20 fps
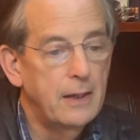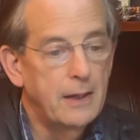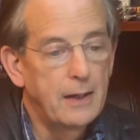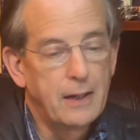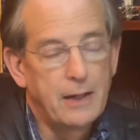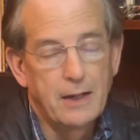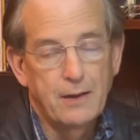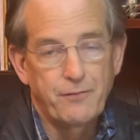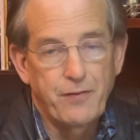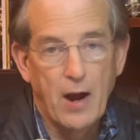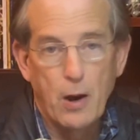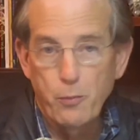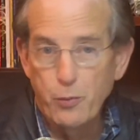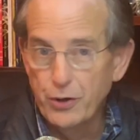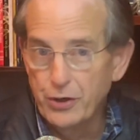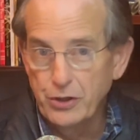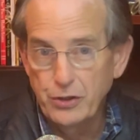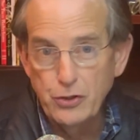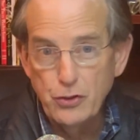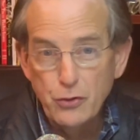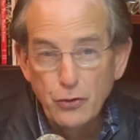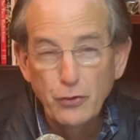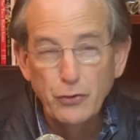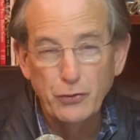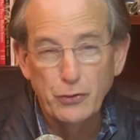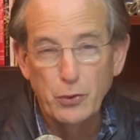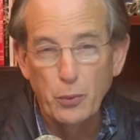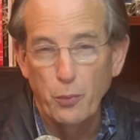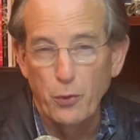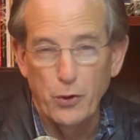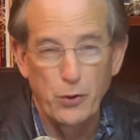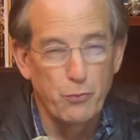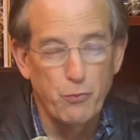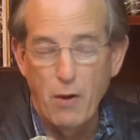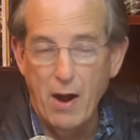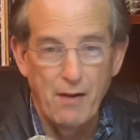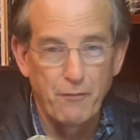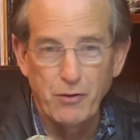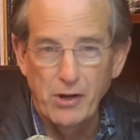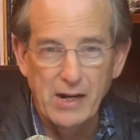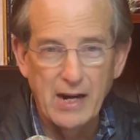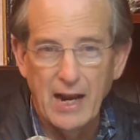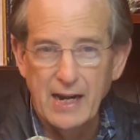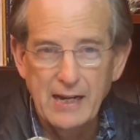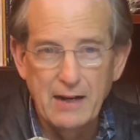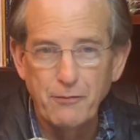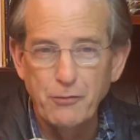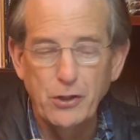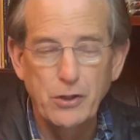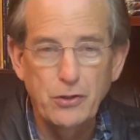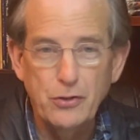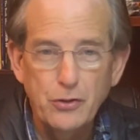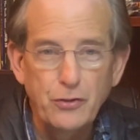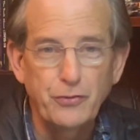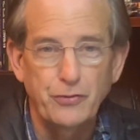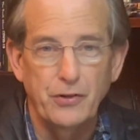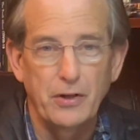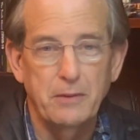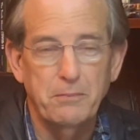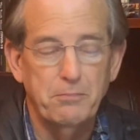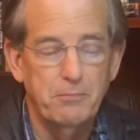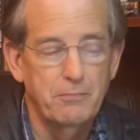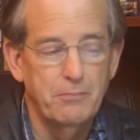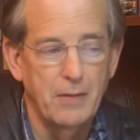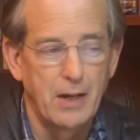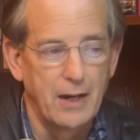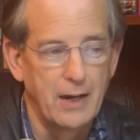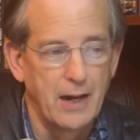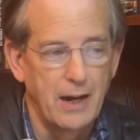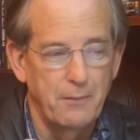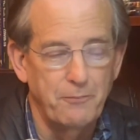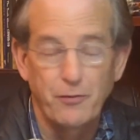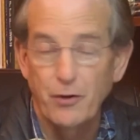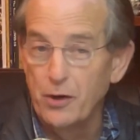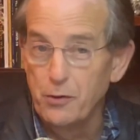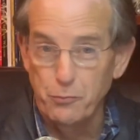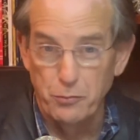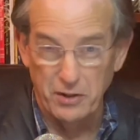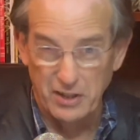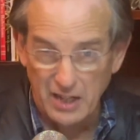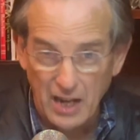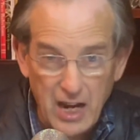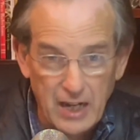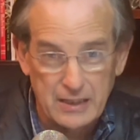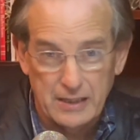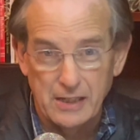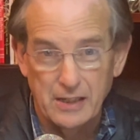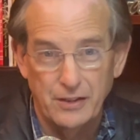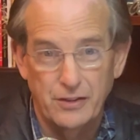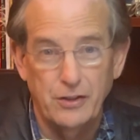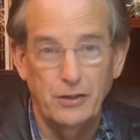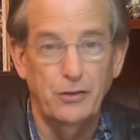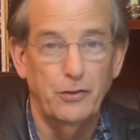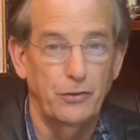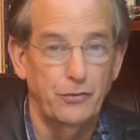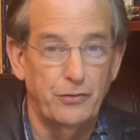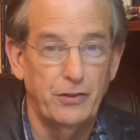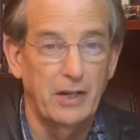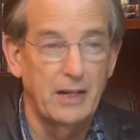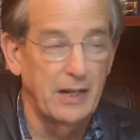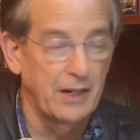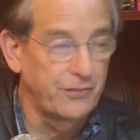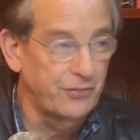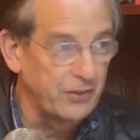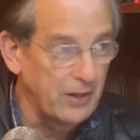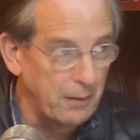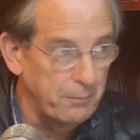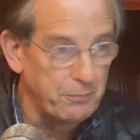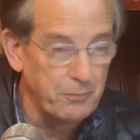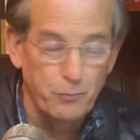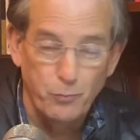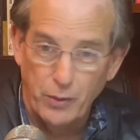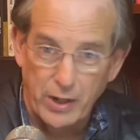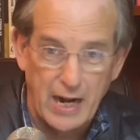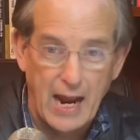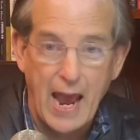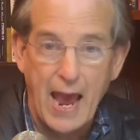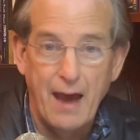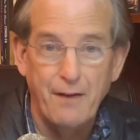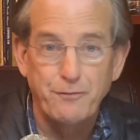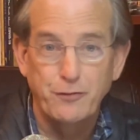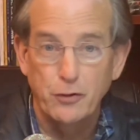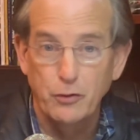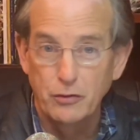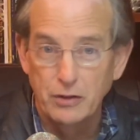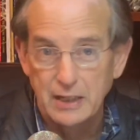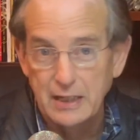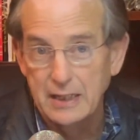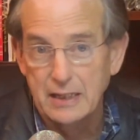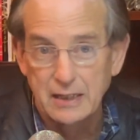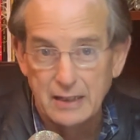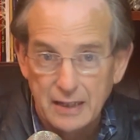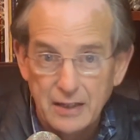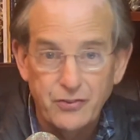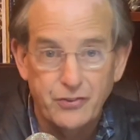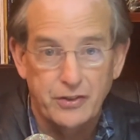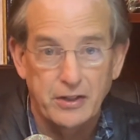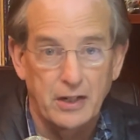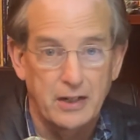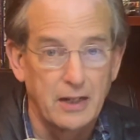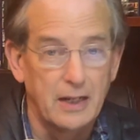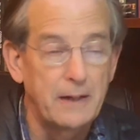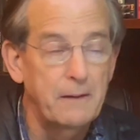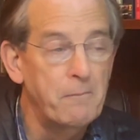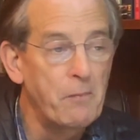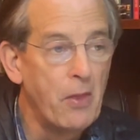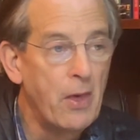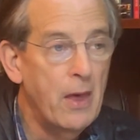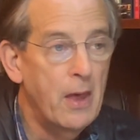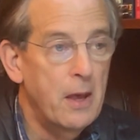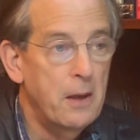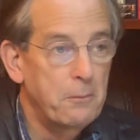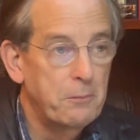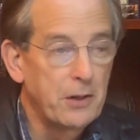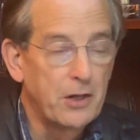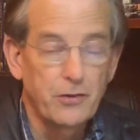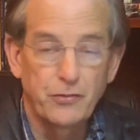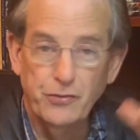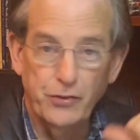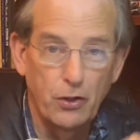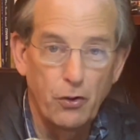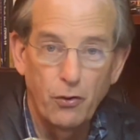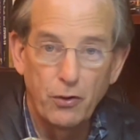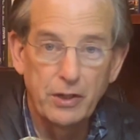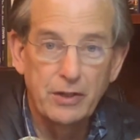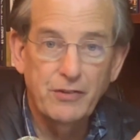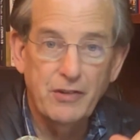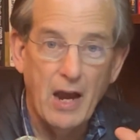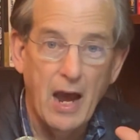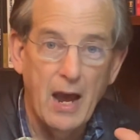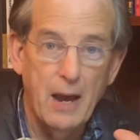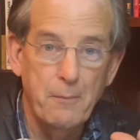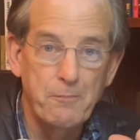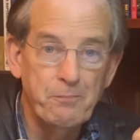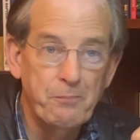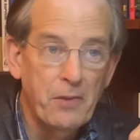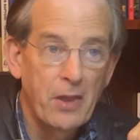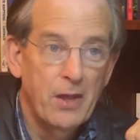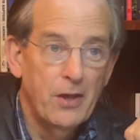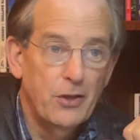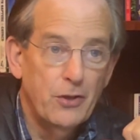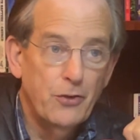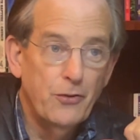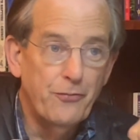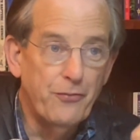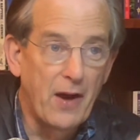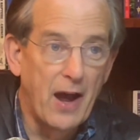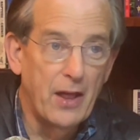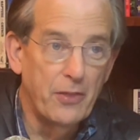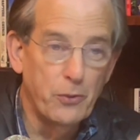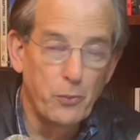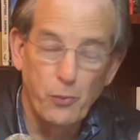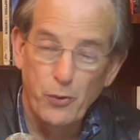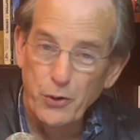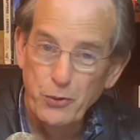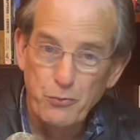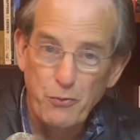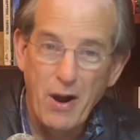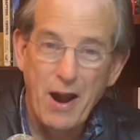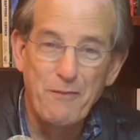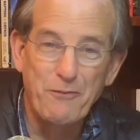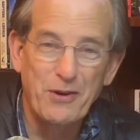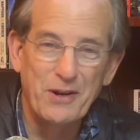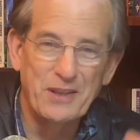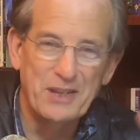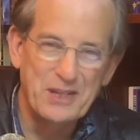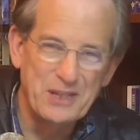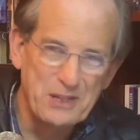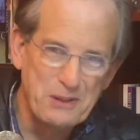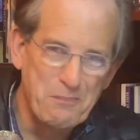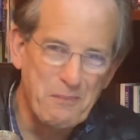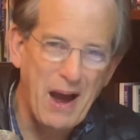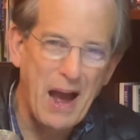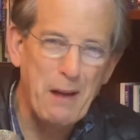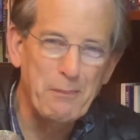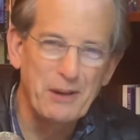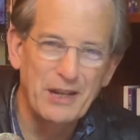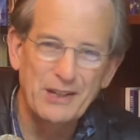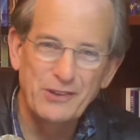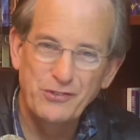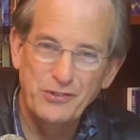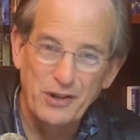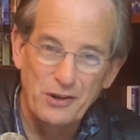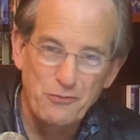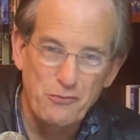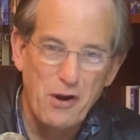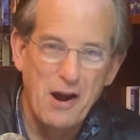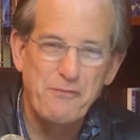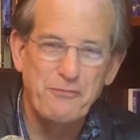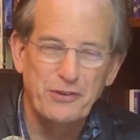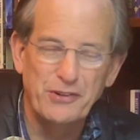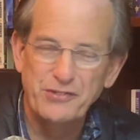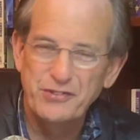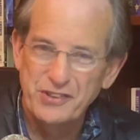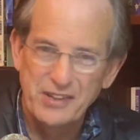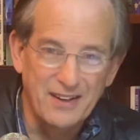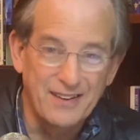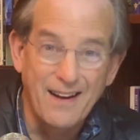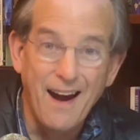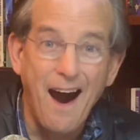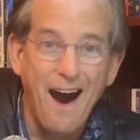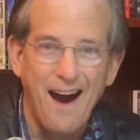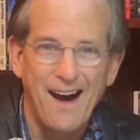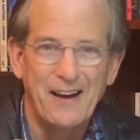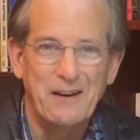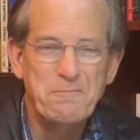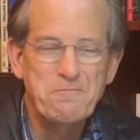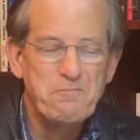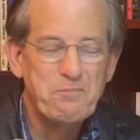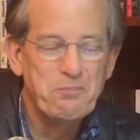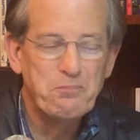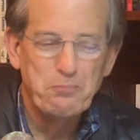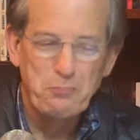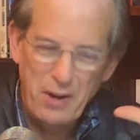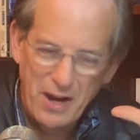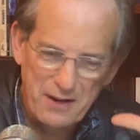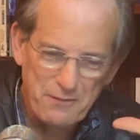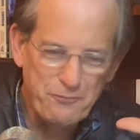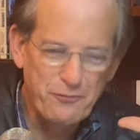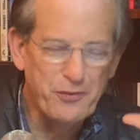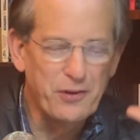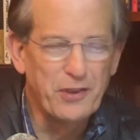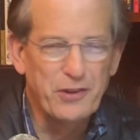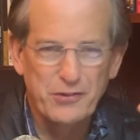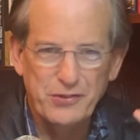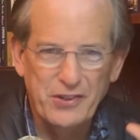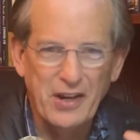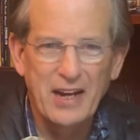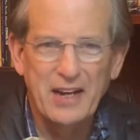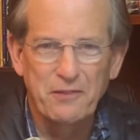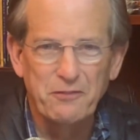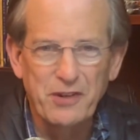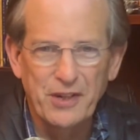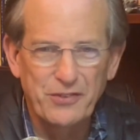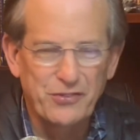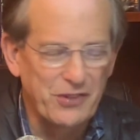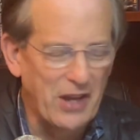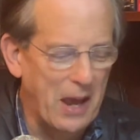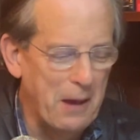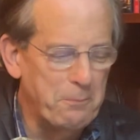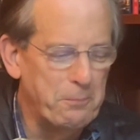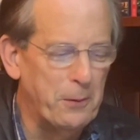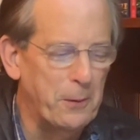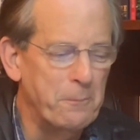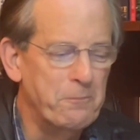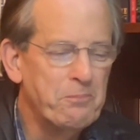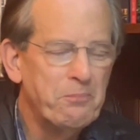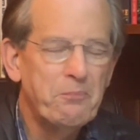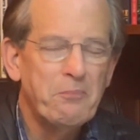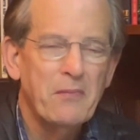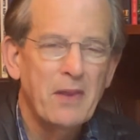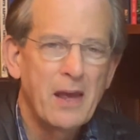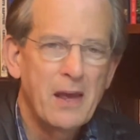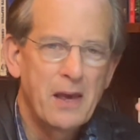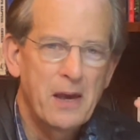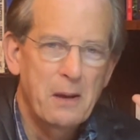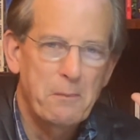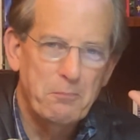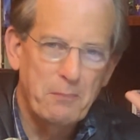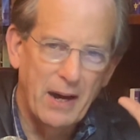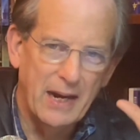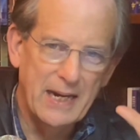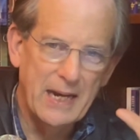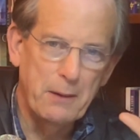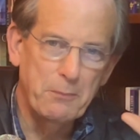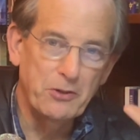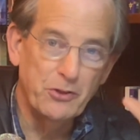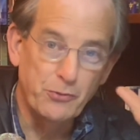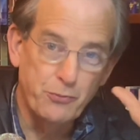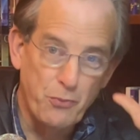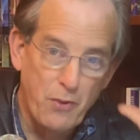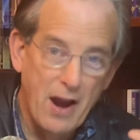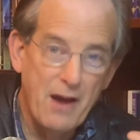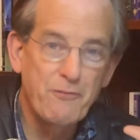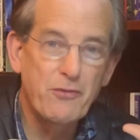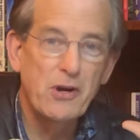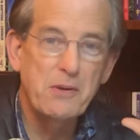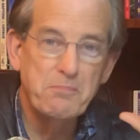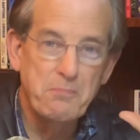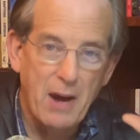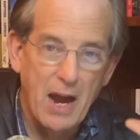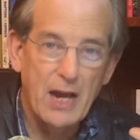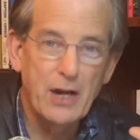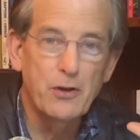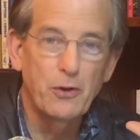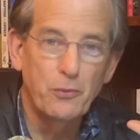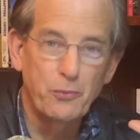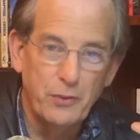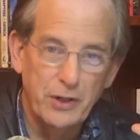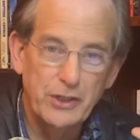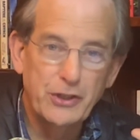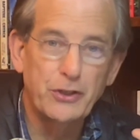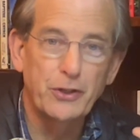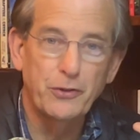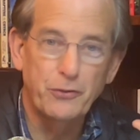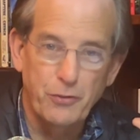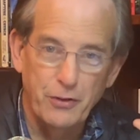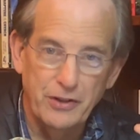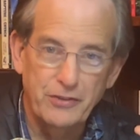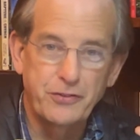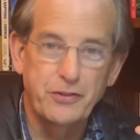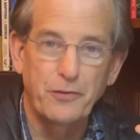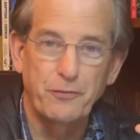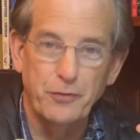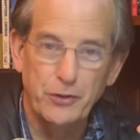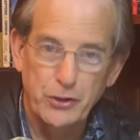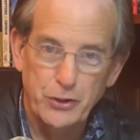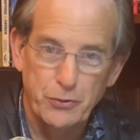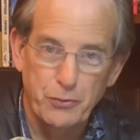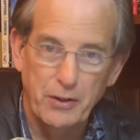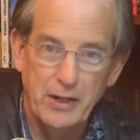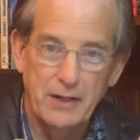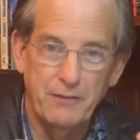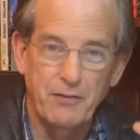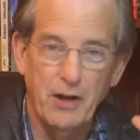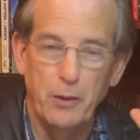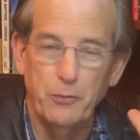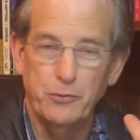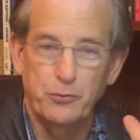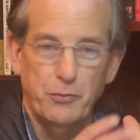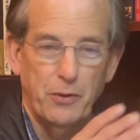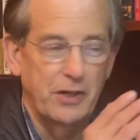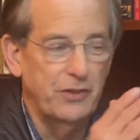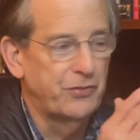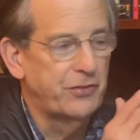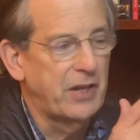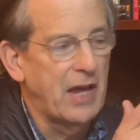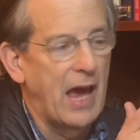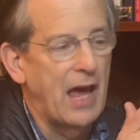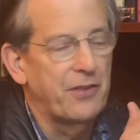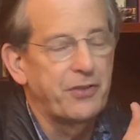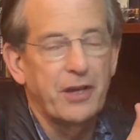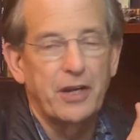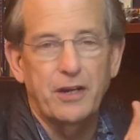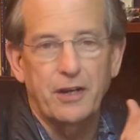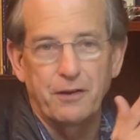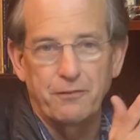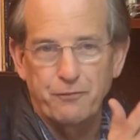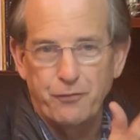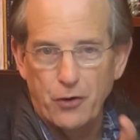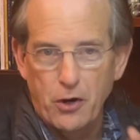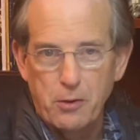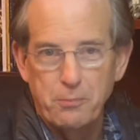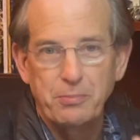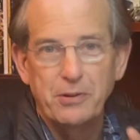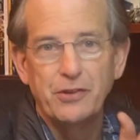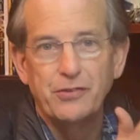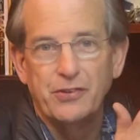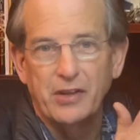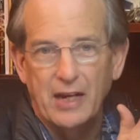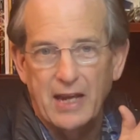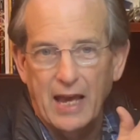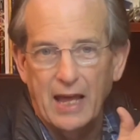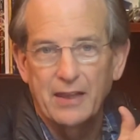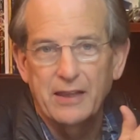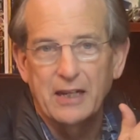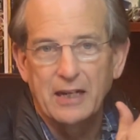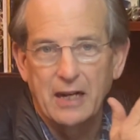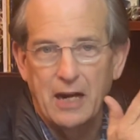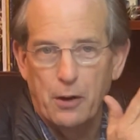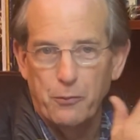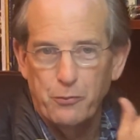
if I were to use the word reverend, I never use it. Uh, I'm very reluctant to use it except when I have to legalistically, because the only time you find the word reverend in the Bible is in reference to God. But for the sake of example, my name is Reverend Michael Richard Christopher Shreve. I was raised Catholic, confirmed as a Catholic, and I